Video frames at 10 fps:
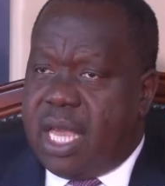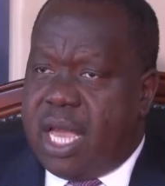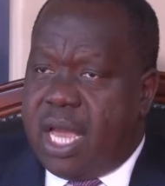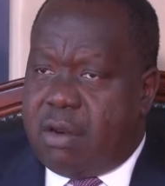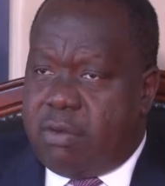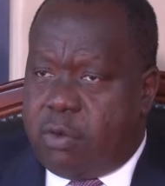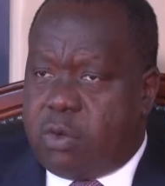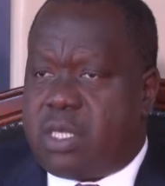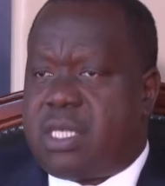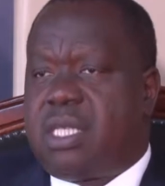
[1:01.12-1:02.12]
and of
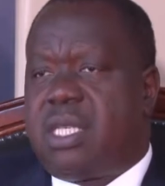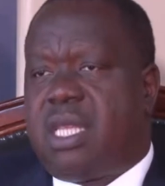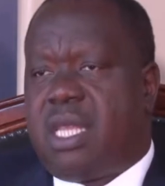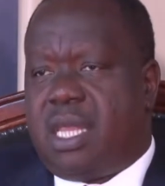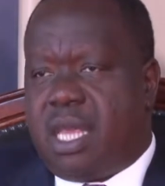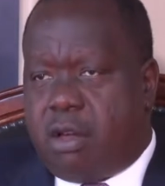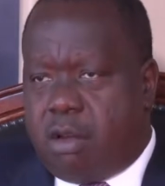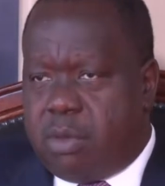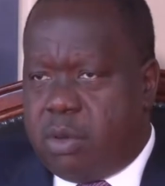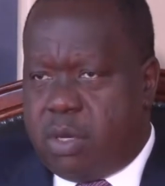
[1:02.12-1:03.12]
course the
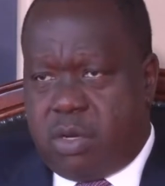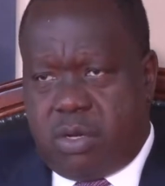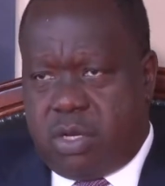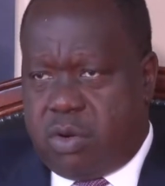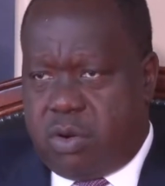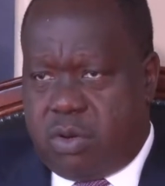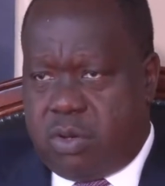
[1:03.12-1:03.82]
economy will not grow.